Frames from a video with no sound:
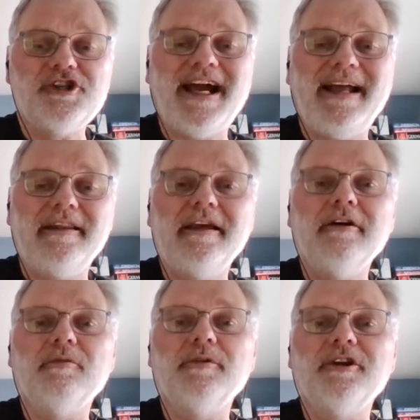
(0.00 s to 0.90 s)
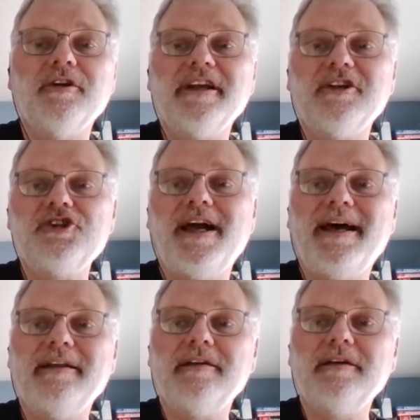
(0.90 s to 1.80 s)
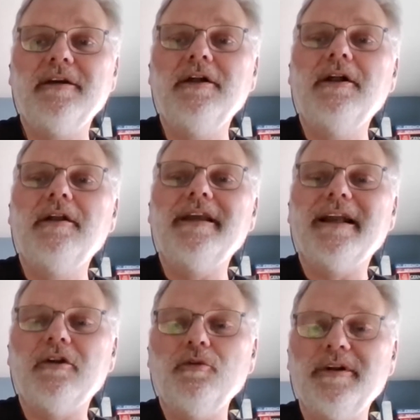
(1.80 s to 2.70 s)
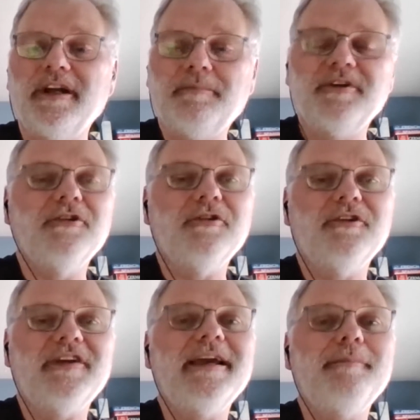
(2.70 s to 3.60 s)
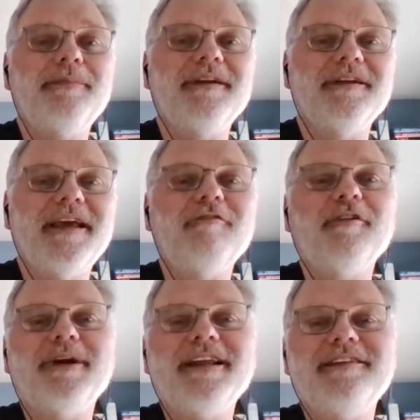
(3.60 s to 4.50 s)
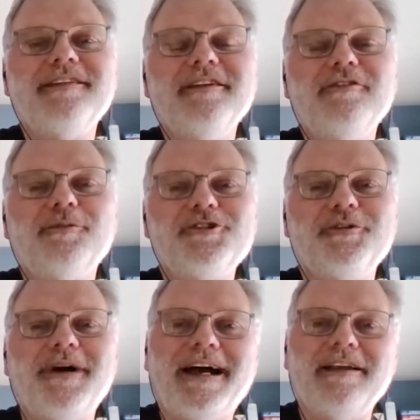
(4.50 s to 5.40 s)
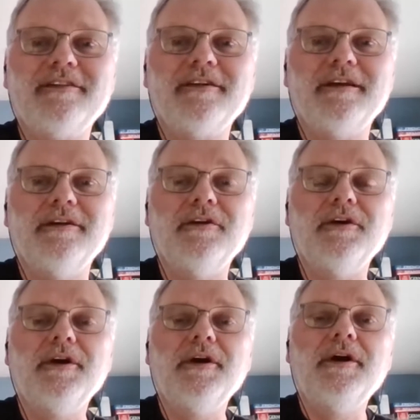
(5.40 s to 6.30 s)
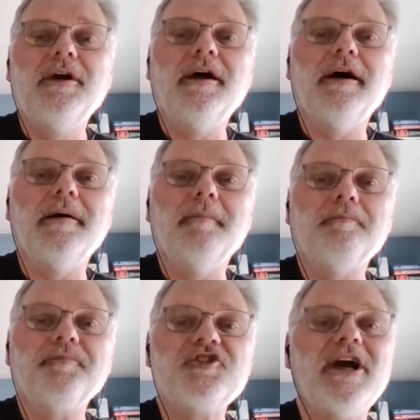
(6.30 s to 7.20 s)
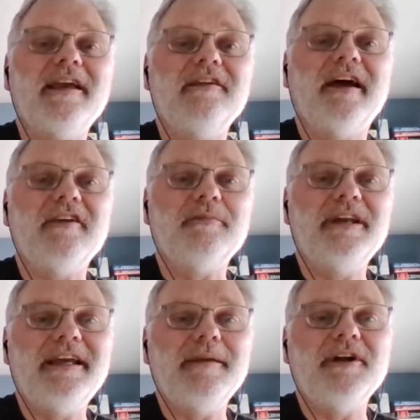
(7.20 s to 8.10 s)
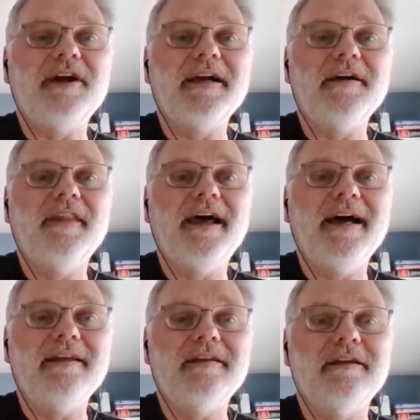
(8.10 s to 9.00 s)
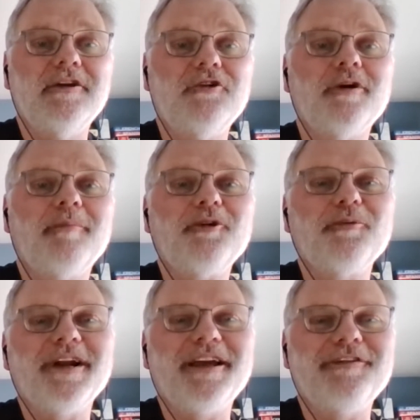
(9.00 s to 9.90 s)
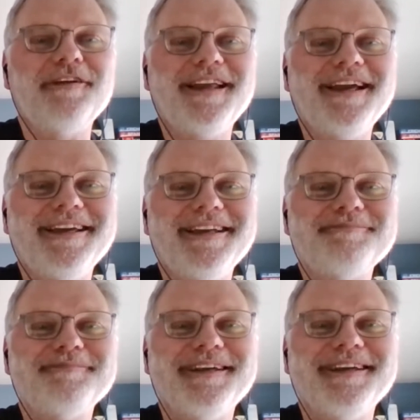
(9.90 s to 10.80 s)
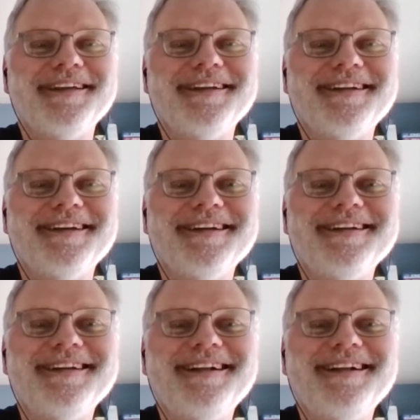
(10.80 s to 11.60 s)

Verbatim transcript: chat there. And when you click chat, that'll open up and you can type and everybody sees what you ask. And um, Jacky's asked me to keep an eye on that and interrupt her when I feel like it and uh,